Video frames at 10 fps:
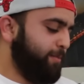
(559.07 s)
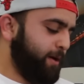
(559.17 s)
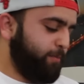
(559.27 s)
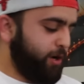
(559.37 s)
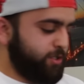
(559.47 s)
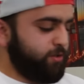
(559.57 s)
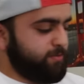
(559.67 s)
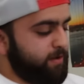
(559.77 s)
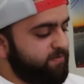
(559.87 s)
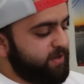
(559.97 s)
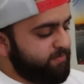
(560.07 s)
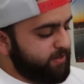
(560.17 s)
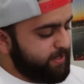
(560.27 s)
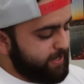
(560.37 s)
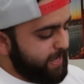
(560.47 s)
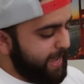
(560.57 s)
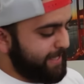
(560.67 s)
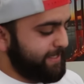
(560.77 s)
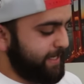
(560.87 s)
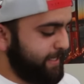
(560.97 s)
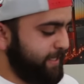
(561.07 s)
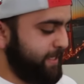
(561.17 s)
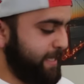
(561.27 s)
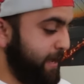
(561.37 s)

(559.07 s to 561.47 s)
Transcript: But part two is my favorite. I had to get these.